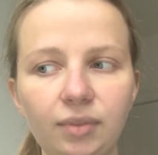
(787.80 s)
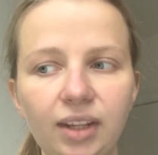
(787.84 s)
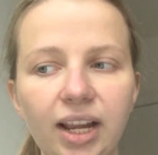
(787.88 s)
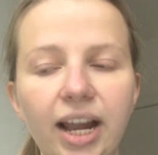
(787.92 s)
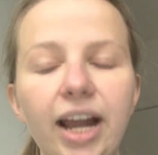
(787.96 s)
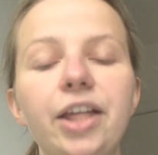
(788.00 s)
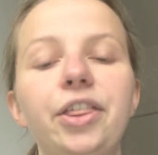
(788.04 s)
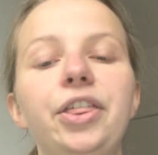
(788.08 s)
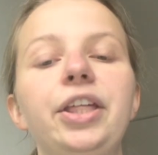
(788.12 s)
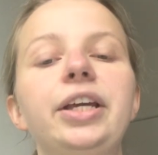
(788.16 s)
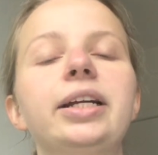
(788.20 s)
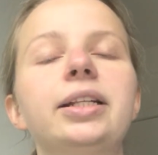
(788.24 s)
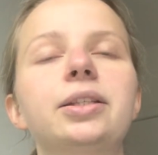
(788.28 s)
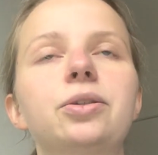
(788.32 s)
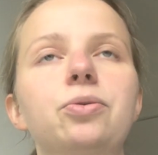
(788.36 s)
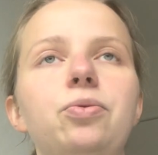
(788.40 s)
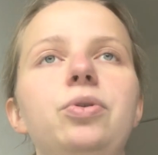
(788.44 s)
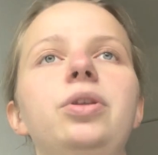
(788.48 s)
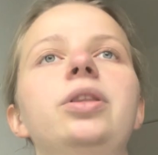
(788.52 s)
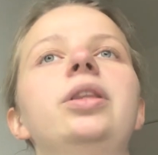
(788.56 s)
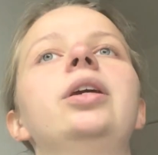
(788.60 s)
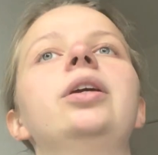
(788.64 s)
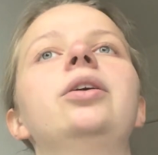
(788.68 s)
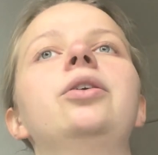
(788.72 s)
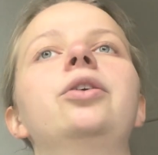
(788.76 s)
I think it's
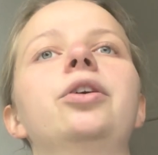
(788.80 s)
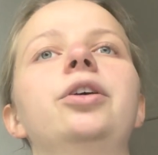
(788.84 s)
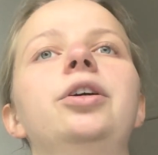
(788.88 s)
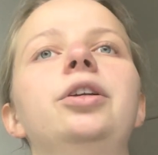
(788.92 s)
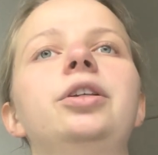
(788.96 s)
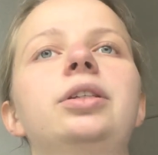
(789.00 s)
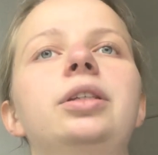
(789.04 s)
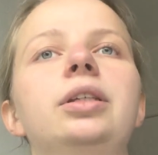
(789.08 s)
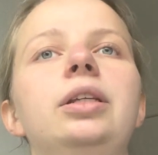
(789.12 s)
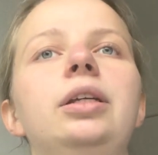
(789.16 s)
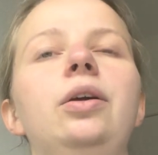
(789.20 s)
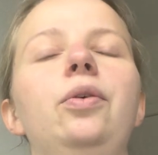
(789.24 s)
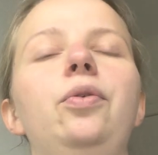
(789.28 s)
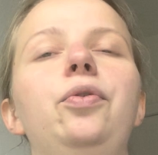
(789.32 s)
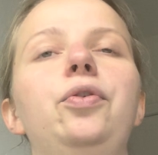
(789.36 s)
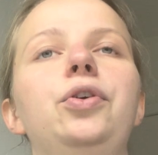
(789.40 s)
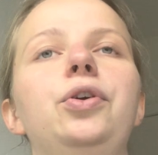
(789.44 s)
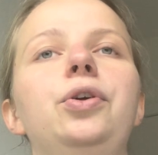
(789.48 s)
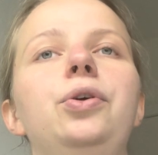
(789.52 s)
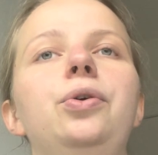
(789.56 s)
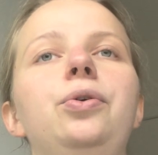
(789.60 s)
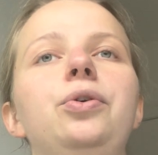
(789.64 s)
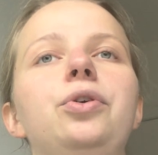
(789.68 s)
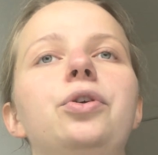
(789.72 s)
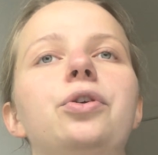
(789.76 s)
really good, if
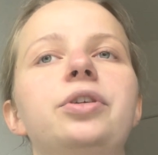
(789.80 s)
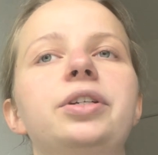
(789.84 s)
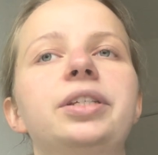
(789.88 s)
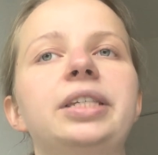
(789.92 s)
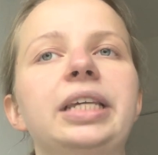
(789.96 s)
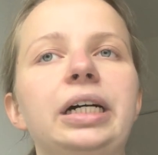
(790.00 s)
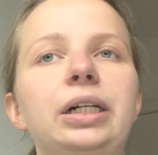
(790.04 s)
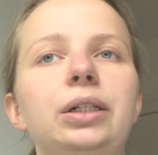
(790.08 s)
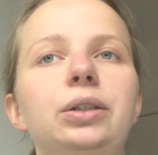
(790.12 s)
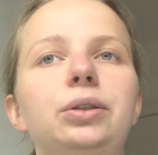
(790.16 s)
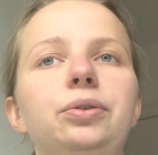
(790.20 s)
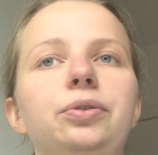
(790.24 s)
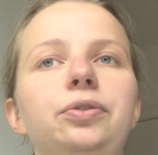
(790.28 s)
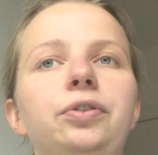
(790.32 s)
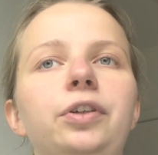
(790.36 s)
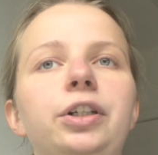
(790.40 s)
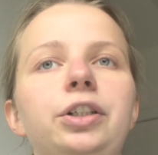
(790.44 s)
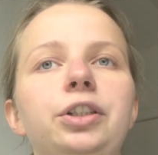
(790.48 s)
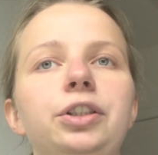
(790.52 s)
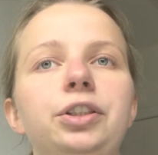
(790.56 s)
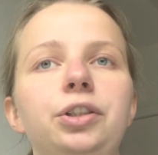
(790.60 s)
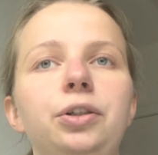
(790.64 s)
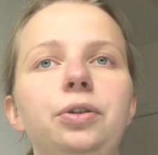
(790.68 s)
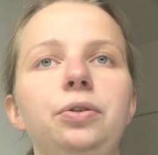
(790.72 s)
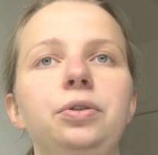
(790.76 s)
you yourself
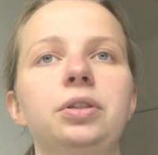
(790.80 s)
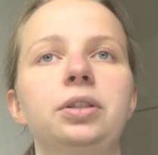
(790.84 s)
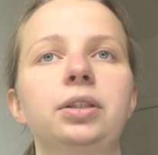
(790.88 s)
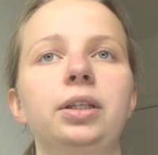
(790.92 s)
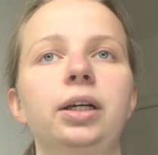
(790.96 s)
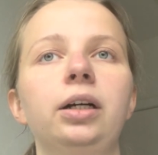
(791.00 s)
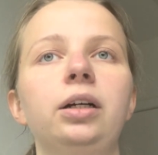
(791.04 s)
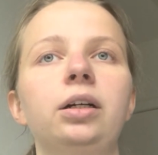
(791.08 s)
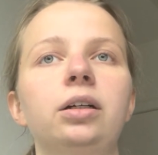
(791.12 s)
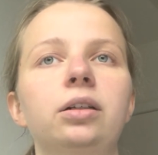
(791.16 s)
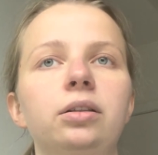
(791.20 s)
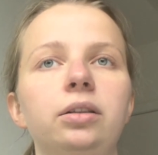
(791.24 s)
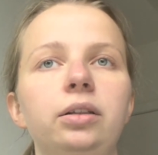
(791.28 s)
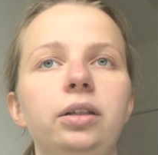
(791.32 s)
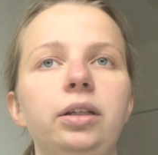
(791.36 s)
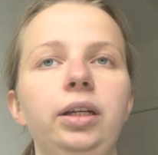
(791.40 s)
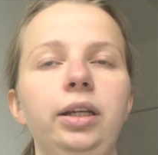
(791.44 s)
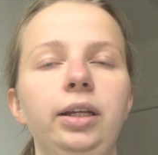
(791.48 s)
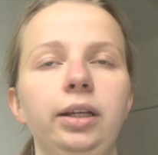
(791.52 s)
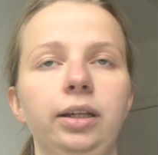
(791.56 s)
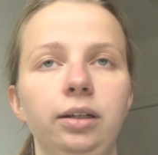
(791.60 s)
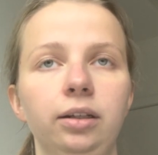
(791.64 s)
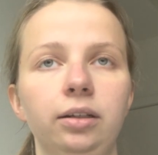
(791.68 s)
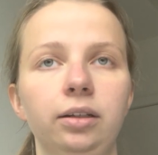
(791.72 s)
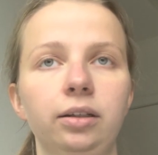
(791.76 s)
are so stuck
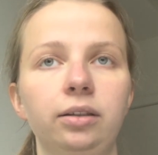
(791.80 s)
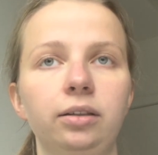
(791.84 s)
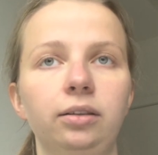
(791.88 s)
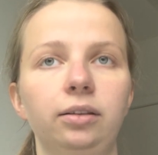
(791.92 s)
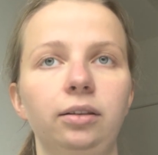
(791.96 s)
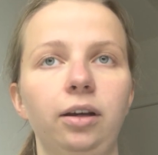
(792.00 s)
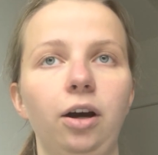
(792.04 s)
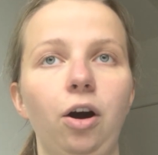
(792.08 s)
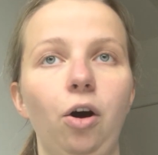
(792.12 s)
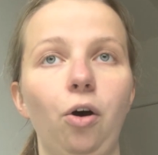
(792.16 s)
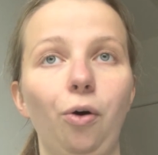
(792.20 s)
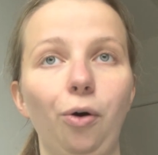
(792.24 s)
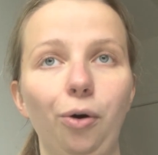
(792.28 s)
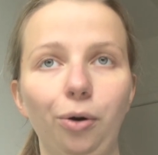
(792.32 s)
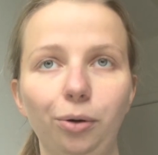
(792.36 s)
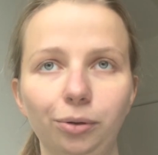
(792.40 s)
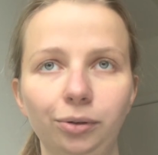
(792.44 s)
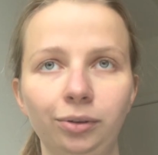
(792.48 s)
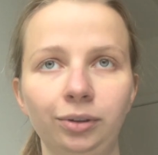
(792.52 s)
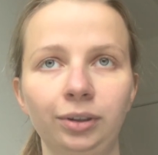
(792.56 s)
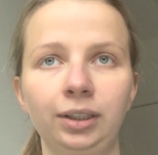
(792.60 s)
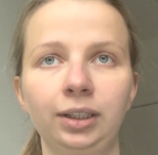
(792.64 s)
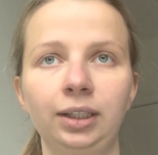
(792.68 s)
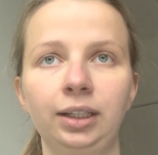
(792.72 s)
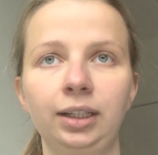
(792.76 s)
in a
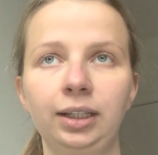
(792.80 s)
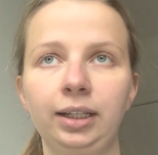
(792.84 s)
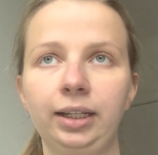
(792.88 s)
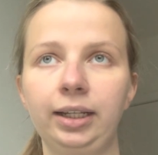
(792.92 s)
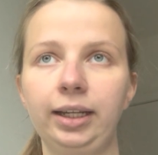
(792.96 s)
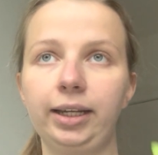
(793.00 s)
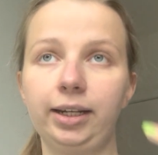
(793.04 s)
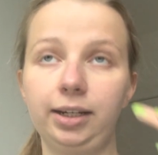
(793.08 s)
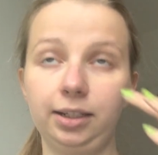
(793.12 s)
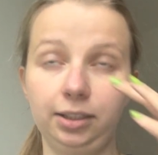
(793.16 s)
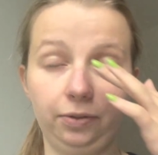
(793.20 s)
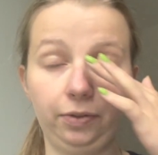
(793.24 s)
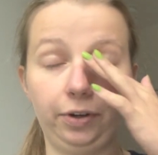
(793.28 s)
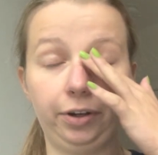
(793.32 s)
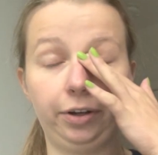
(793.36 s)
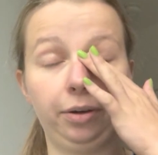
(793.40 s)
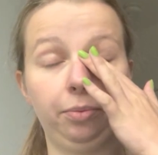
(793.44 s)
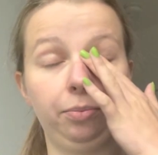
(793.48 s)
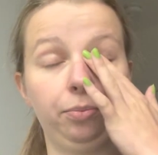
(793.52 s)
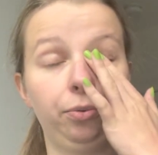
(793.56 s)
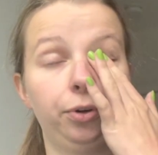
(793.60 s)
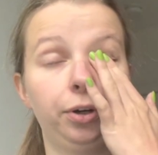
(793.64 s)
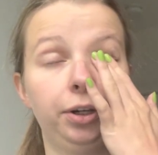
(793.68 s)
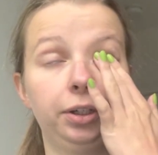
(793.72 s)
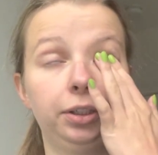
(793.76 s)
hole, it is very
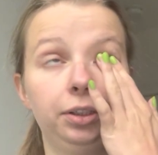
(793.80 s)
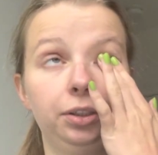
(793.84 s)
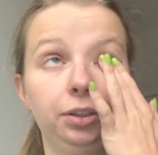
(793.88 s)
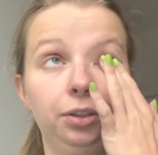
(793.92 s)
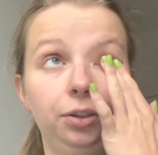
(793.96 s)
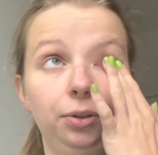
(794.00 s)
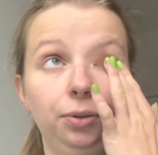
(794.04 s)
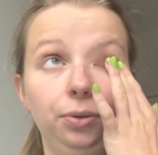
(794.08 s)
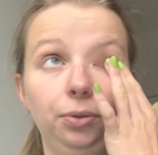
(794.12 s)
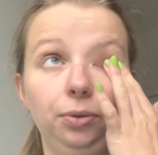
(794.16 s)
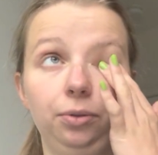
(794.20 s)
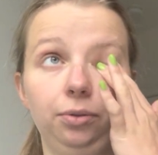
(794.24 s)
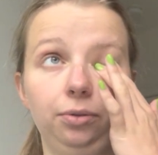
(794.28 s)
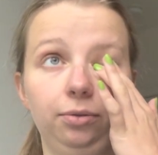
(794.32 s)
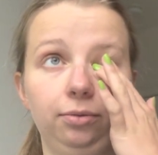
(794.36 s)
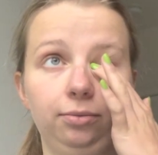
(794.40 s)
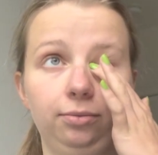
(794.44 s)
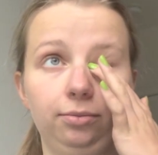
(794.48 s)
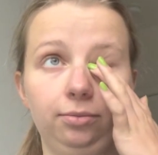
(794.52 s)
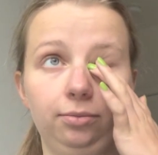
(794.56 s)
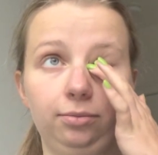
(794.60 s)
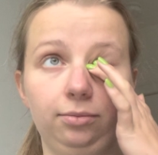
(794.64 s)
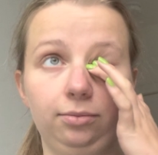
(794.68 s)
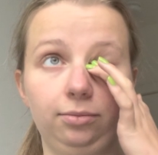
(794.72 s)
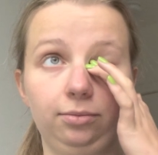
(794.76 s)
important to
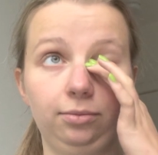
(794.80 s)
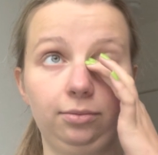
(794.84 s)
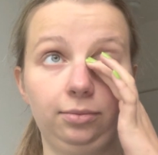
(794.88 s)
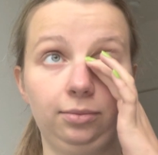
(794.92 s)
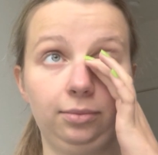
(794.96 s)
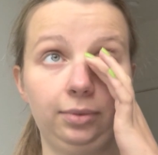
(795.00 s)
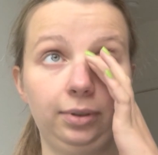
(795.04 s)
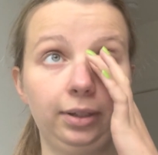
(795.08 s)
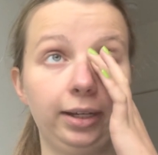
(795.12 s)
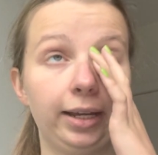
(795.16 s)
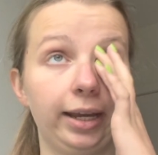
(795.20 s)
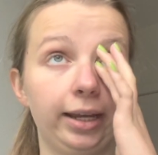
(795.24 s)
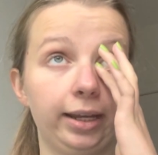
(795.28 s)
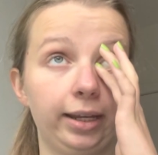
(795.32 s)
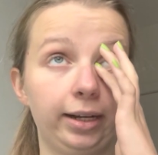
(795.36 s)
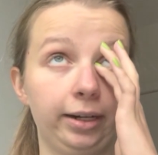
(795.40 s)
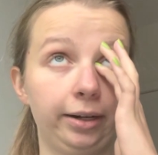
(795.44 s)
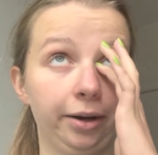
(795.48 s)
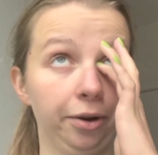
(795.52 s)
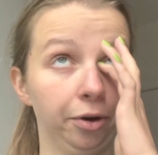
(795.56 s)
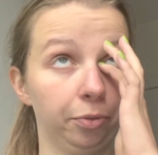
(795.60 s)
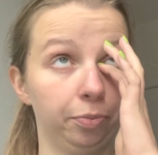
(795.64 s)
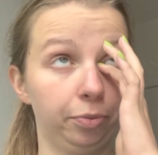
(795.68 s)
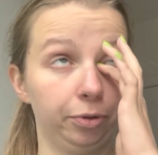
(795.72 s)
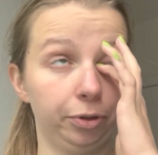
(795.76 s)
get
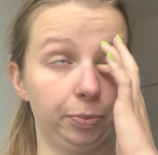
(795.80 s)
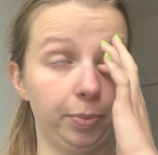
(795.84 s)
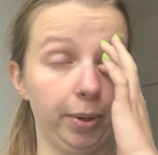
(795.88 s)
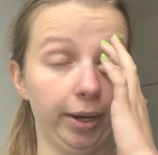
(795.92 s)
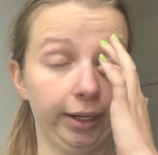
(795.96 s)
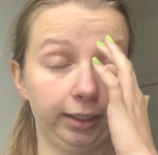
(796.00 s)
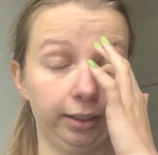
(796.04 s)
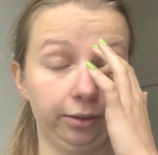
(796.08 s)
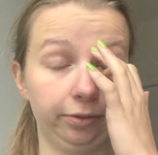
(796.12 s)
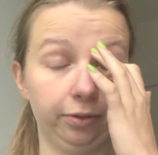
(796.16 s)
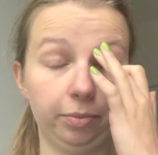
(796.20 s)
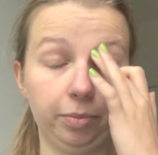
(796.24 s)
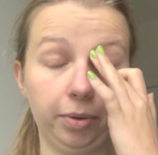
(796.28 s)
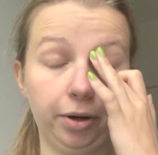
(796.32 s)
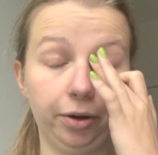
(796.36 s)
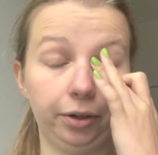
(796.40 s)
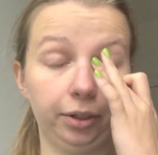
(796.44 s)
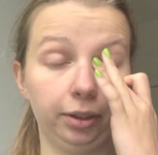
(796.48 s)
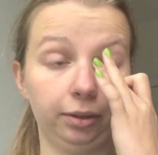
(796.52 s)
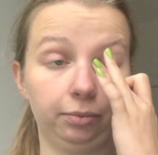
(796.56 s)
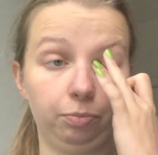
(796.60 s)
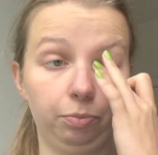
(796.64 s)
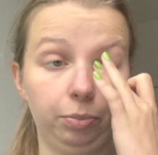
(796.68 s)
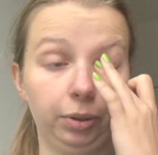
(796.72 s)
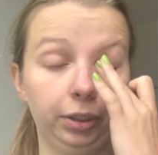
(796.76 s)
another perspective about
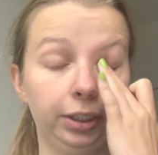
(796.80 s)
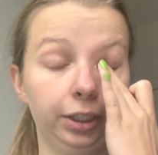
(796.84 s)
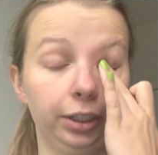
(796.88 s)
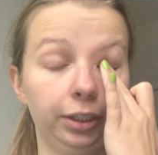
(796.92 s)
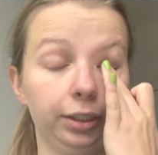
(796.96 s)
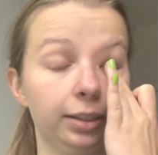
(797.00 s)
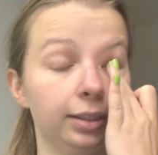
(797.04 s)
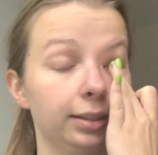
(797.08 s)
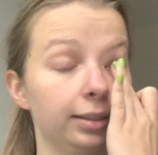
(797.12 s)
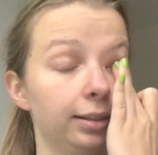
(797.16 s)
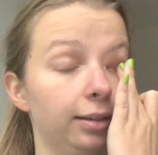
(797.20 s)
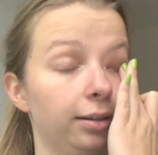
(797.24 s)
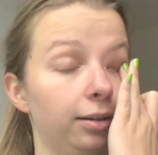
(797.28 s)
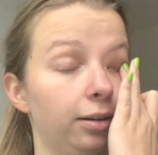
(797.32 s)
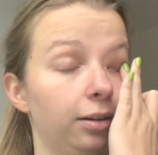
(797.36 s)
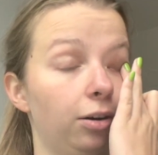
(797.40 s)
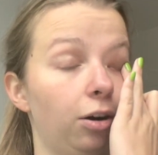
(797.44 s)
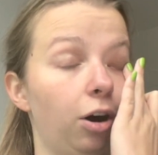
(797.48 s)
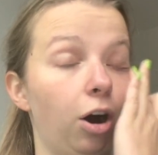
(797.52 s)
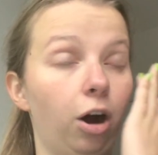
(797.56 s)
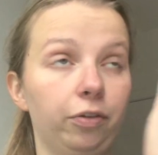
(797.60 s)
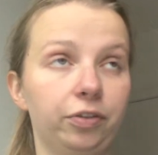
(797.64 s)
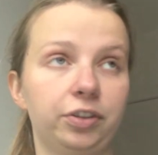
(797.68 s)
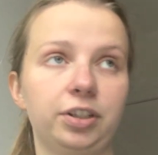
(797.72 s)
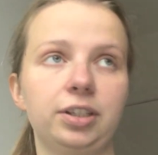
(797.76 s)
it, because
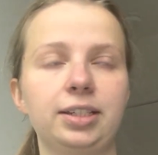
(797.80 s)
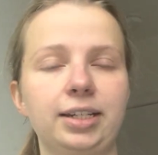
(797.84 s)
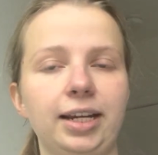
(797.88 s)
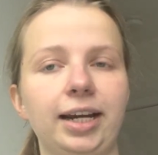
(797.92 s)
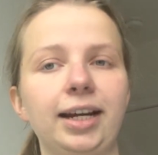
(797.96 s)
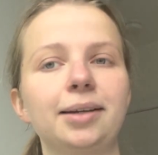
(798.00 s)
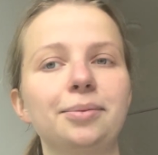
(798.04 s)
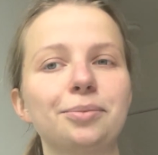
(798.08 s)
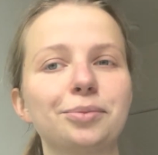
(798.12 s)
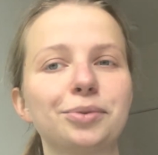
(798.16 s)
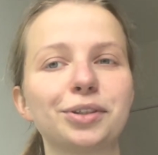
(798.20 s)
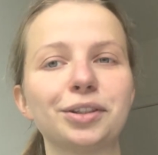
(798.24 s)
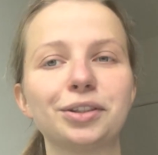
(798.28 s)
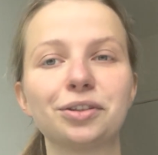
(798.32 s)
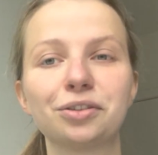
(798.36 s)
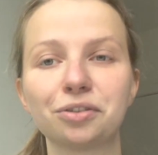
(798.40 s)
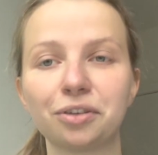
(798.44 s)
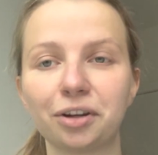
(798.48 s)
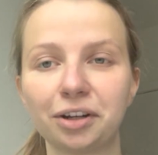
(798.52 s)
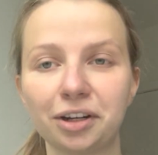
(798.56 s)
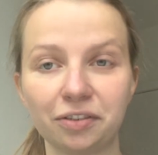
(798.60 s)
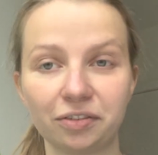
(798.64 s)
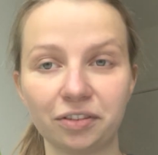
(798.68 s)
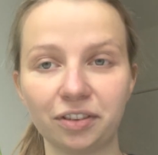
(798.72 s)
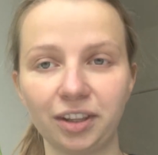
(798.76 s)
oftentimes it's
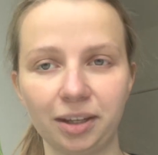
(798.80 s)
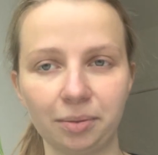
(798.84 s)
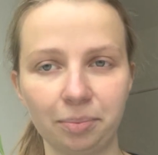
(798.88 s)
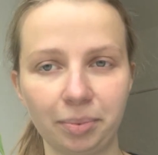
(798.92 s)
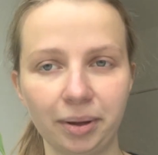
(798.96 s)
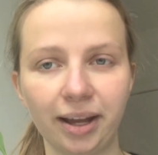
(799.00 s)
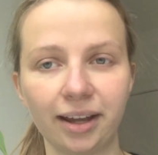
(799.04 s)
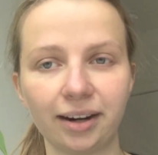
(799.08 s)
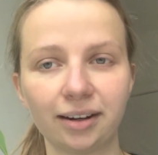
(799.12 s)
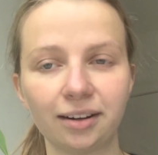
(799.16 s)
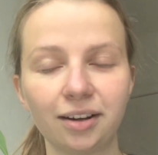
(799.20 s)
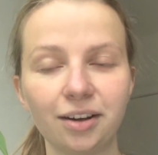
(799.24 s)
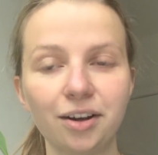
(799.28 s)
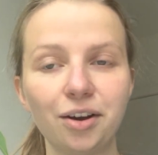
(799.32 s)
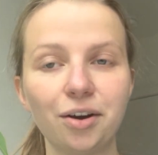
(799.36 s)
not even that bad.